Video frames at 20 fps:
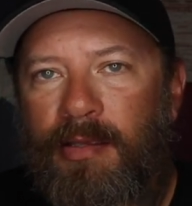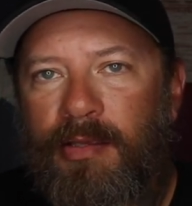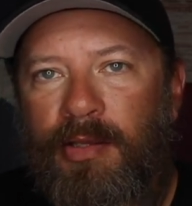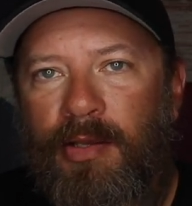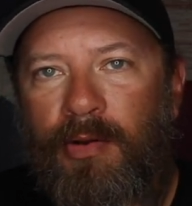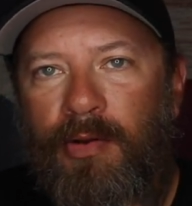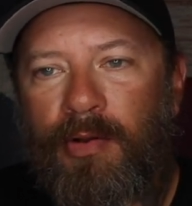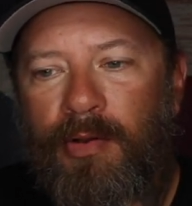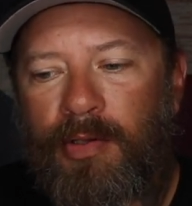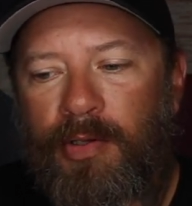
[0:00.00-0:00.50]

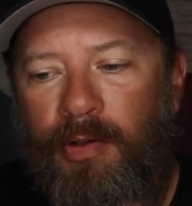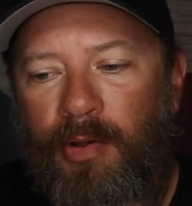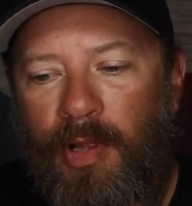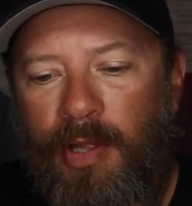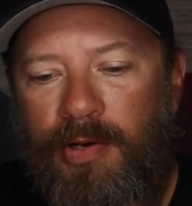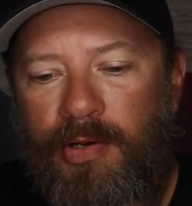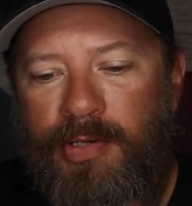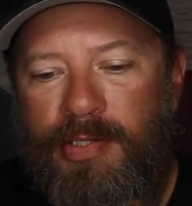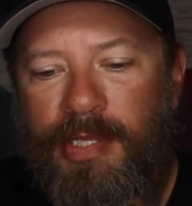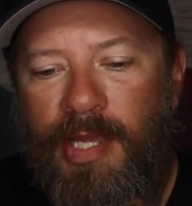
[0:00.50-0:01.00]
you'll
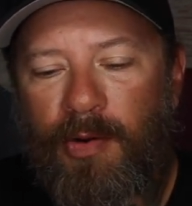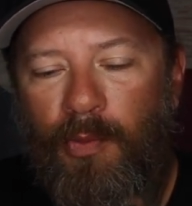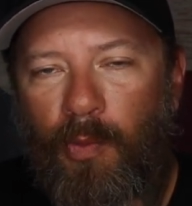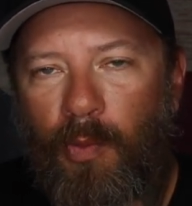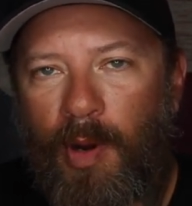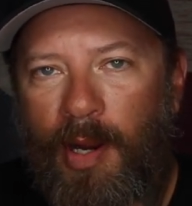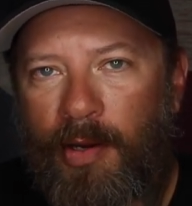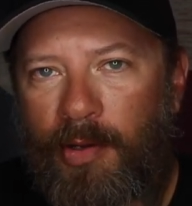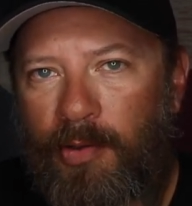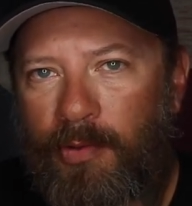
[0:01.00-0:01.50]
understand
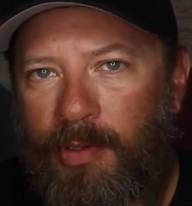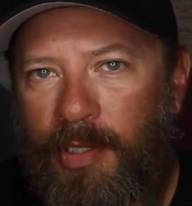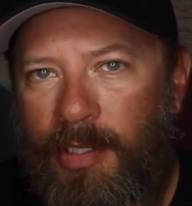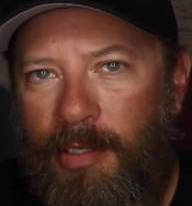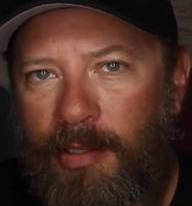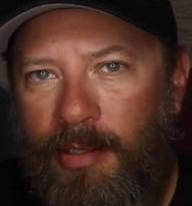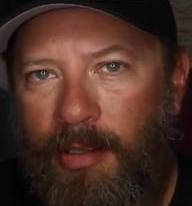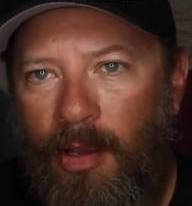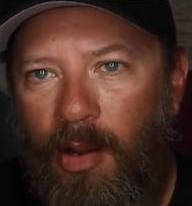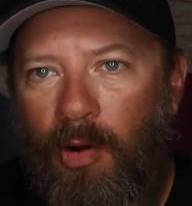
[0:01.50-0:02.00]
where you need
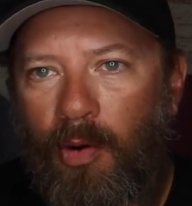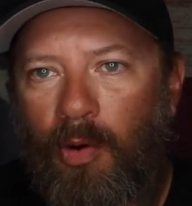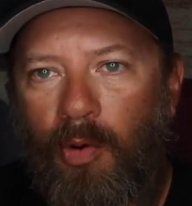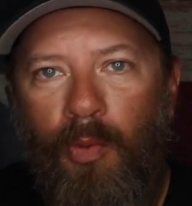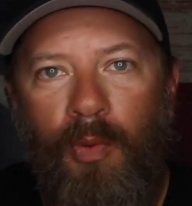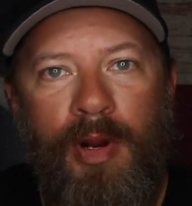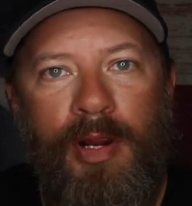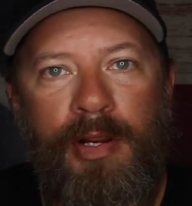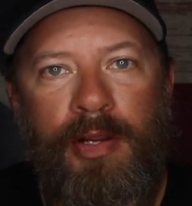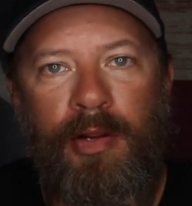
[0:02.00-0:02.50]
to go or
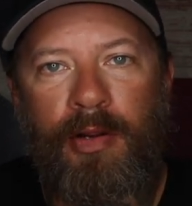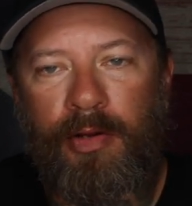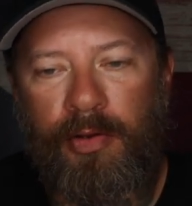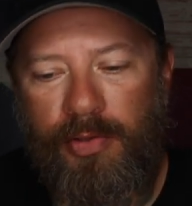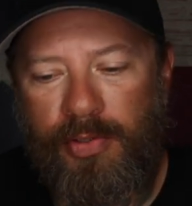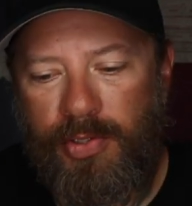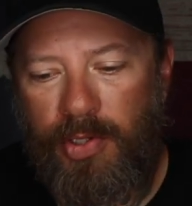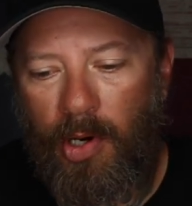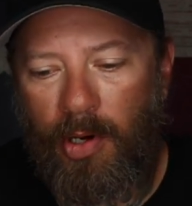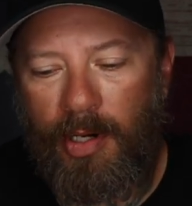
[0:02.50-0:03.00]
where your
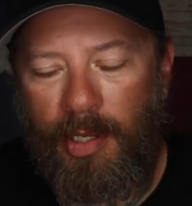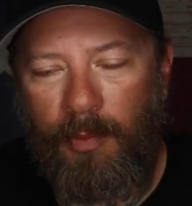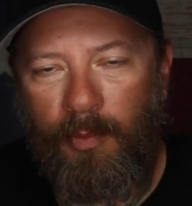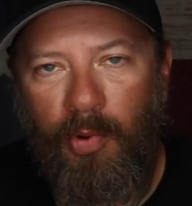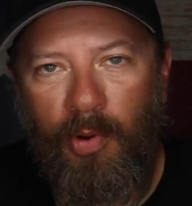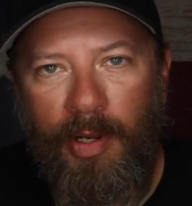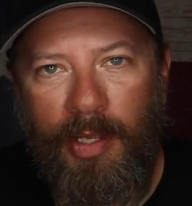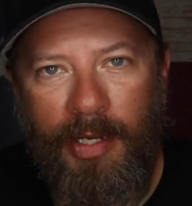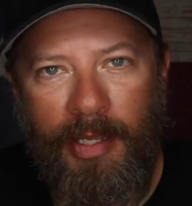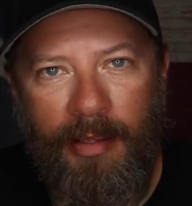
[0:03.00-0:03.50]
starting
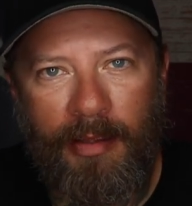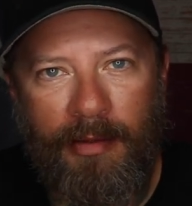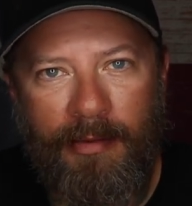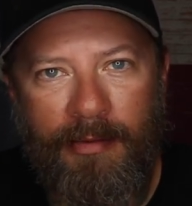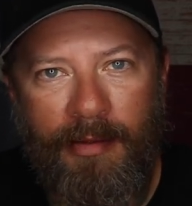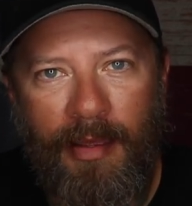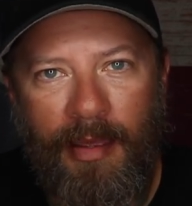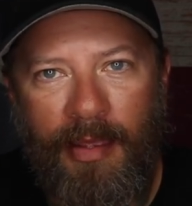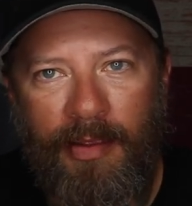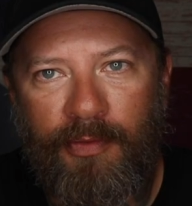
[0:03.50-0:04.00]
point
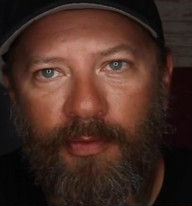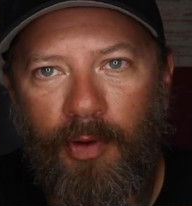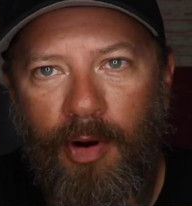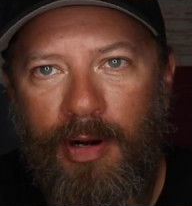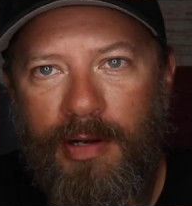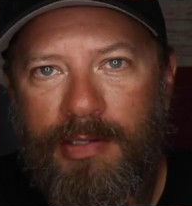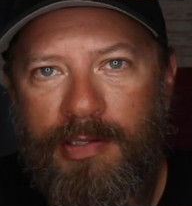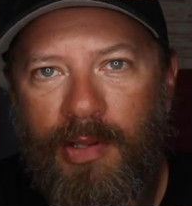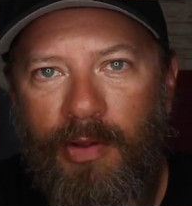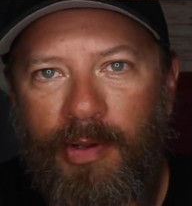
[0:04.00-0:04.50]
is as far
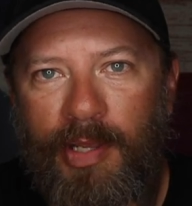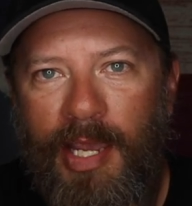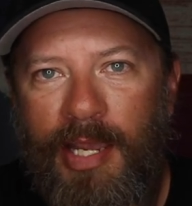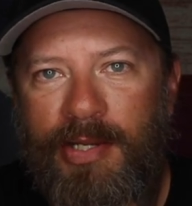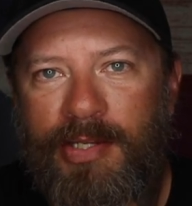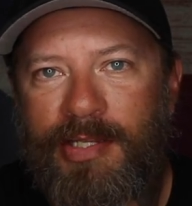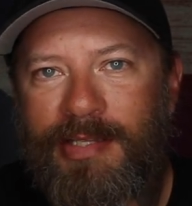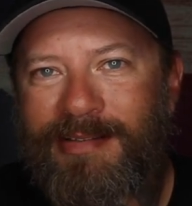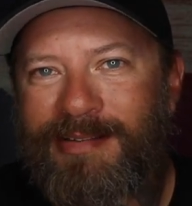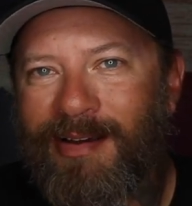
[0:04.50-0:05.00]
as
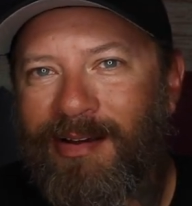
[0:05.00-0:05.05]
locations.